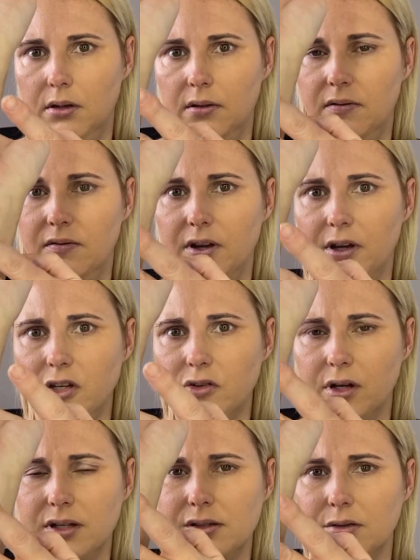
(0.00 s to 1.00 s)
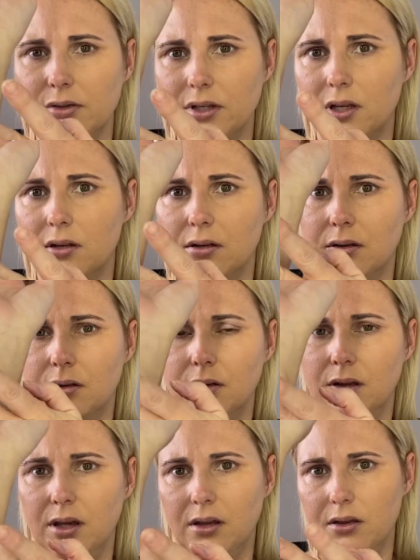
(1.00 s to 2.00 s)
Very translucent.
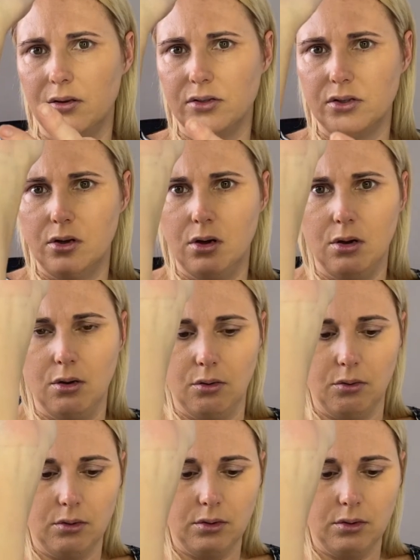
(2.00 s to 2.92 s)
Like there's no